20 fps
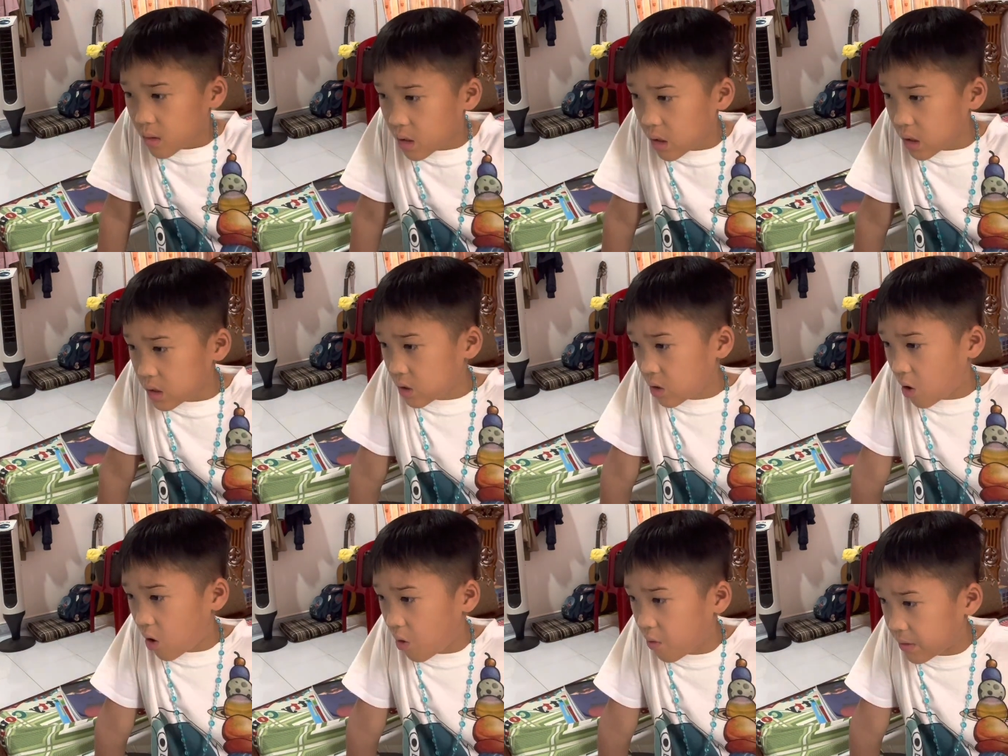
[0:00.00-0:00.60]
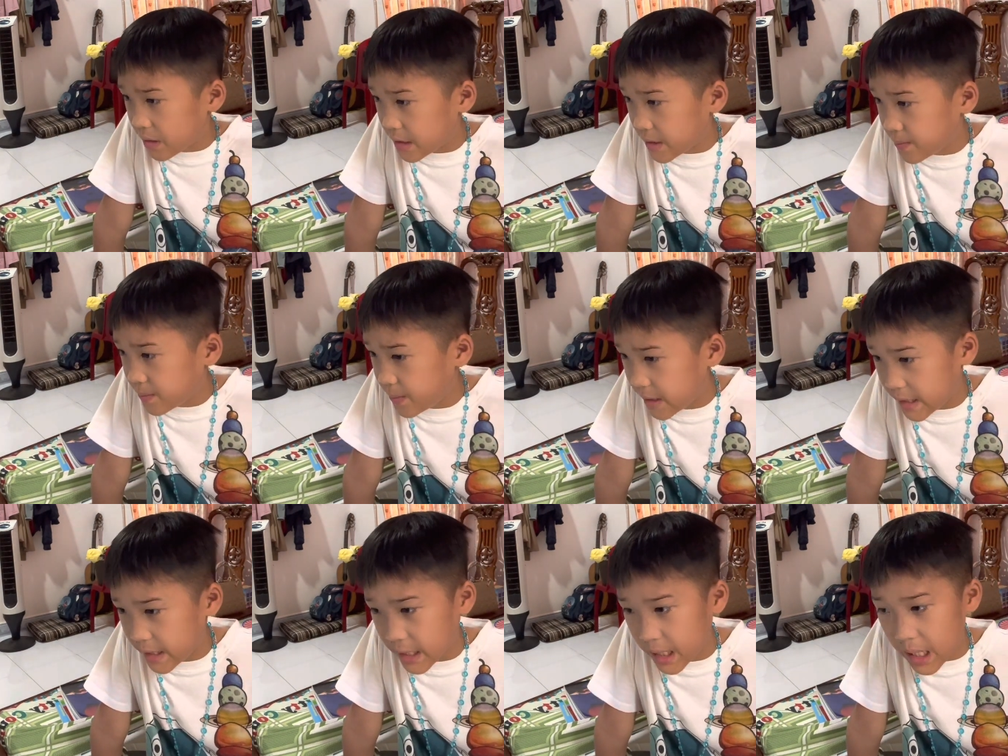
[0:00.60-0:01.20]
it's always
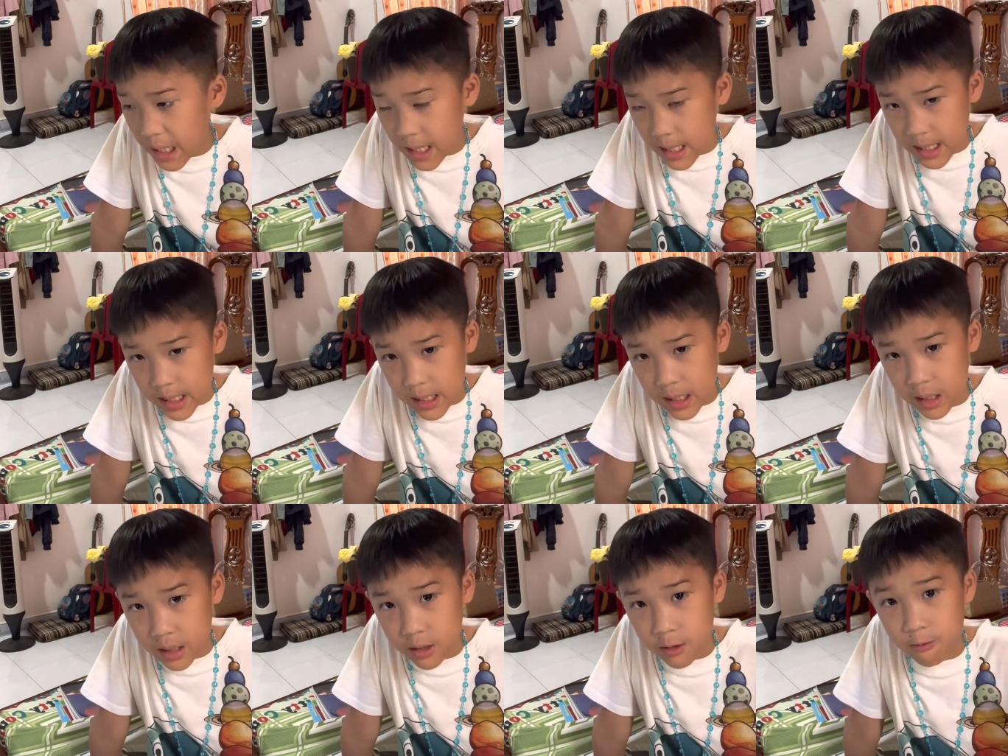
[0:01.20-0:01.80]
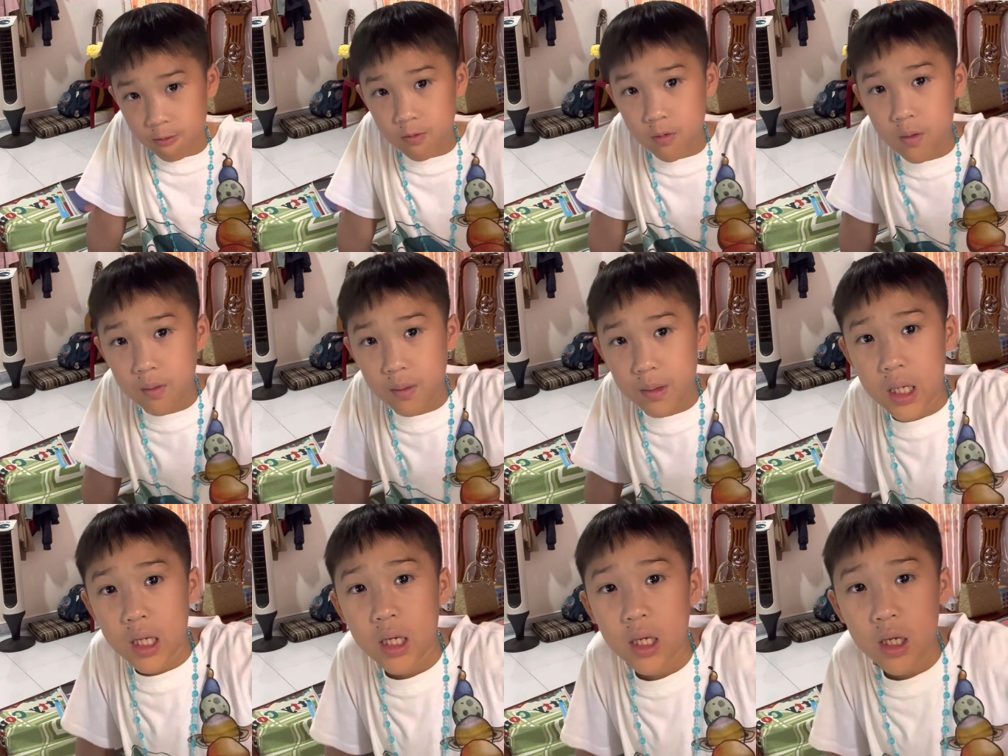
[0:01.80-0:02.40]
been hard.
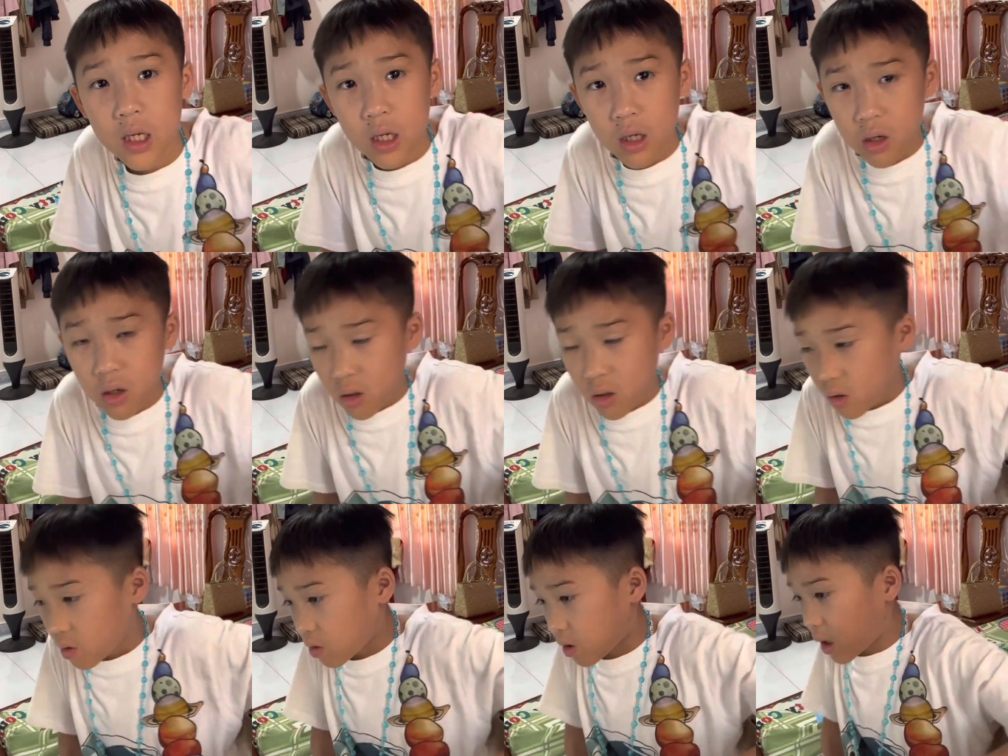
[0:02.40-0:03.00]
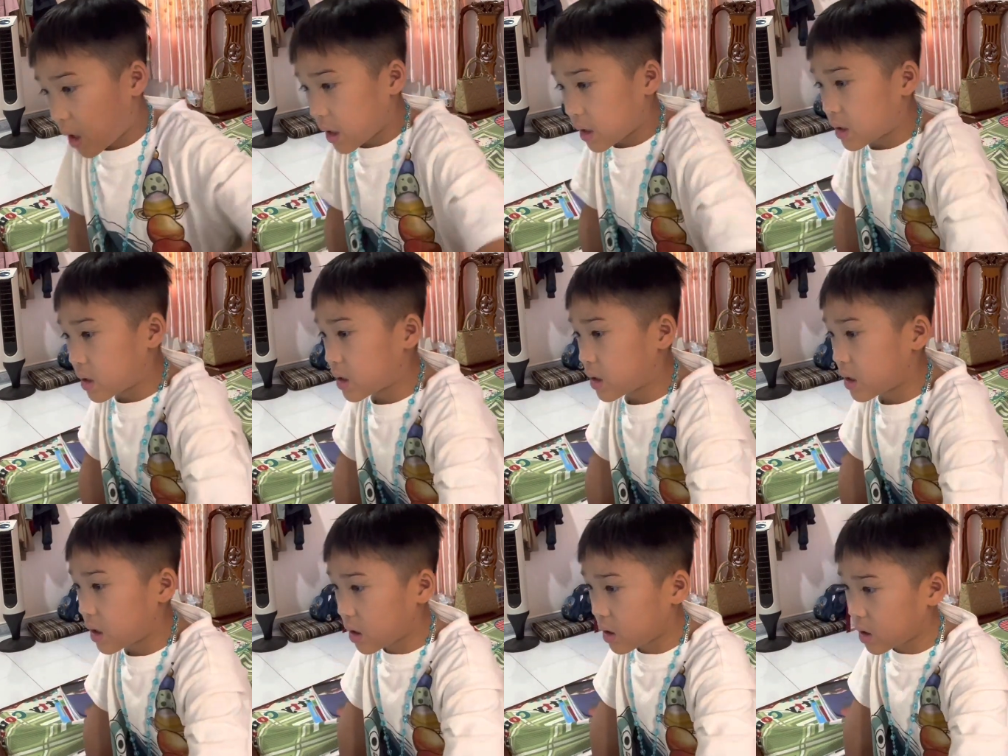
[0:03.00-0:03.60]
Right,
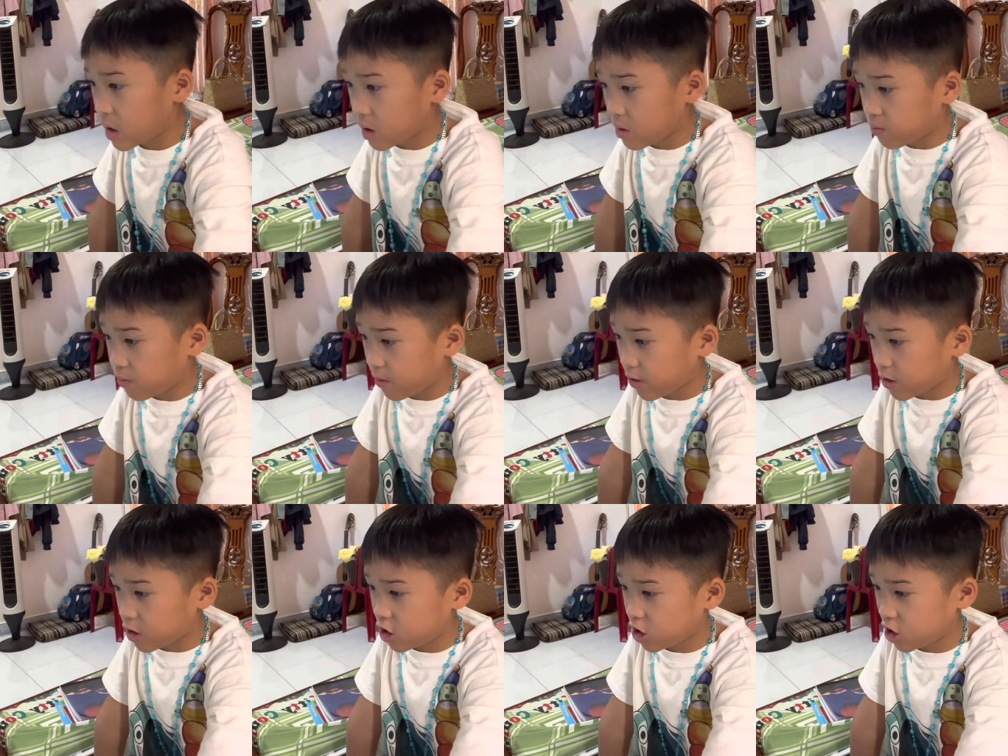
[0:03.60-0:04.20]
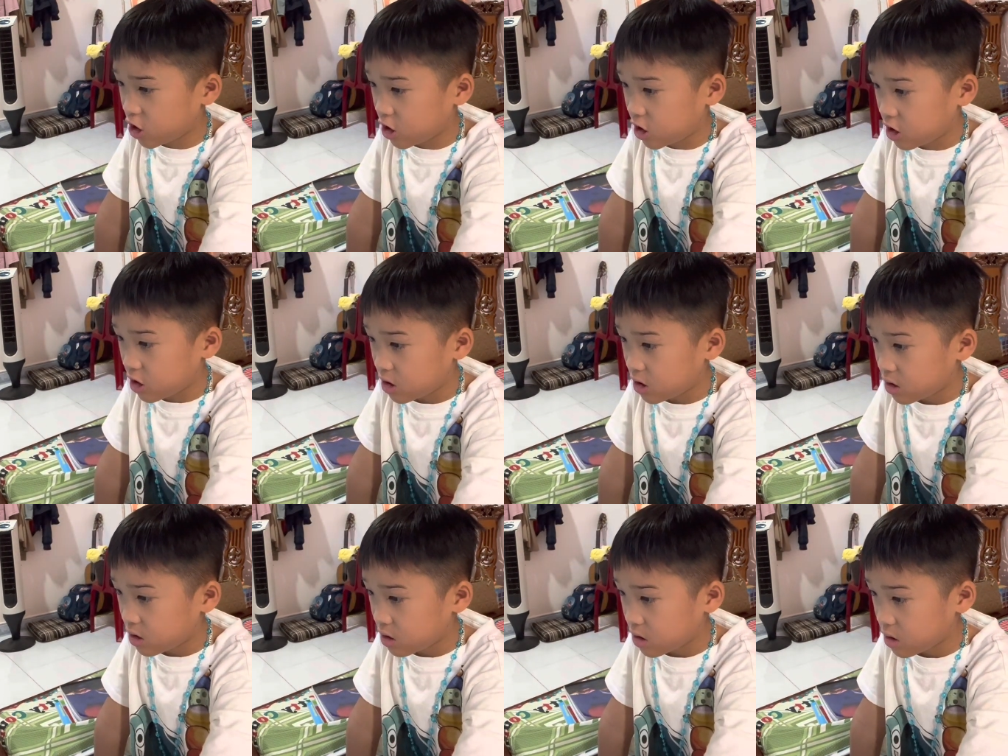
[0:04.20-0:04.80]
see this worksheet.
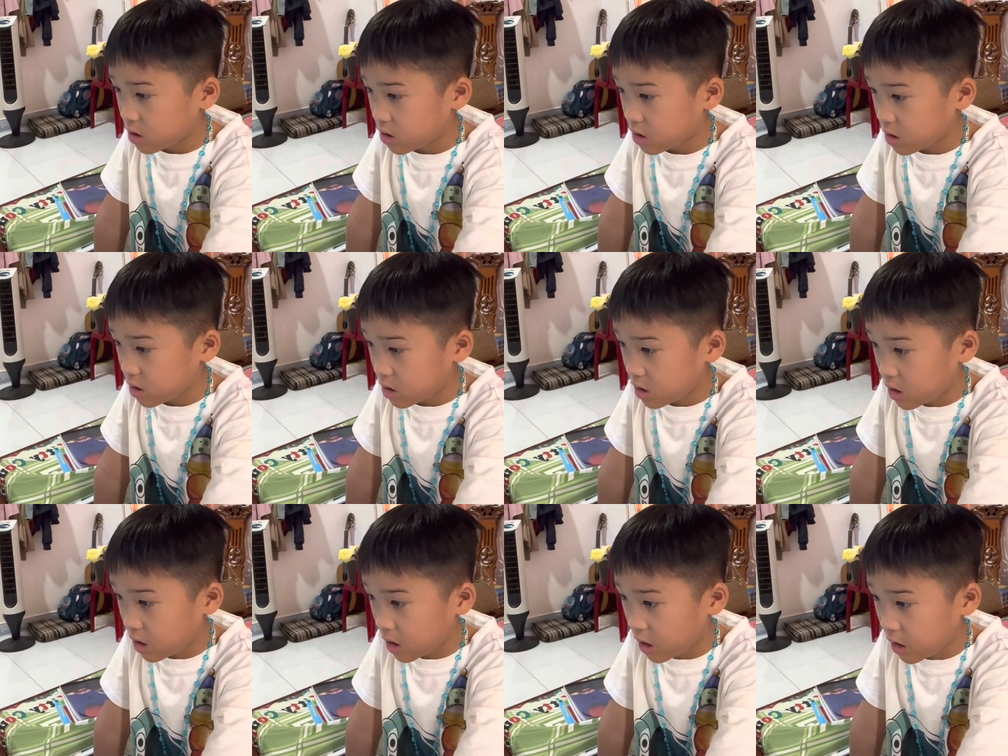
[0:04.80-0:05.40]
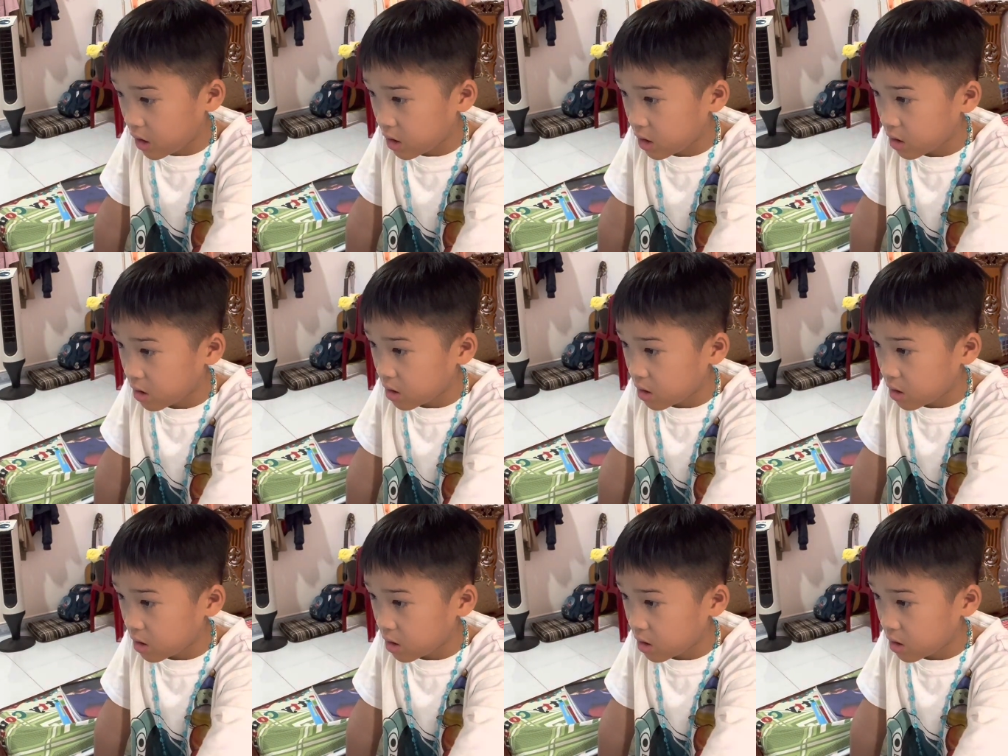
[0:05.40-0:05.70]
See,